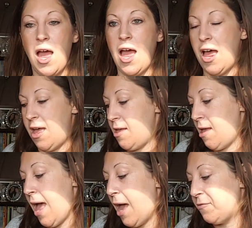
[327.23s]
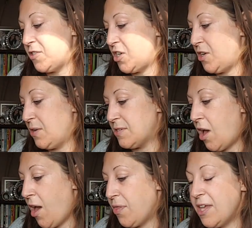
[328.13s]
Have tos
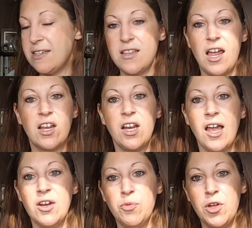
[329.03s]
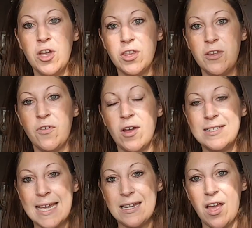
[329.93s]
are things like client work that you've got a
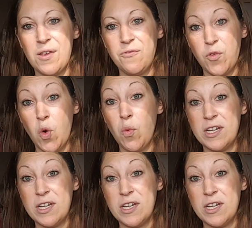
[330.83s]
deadline for,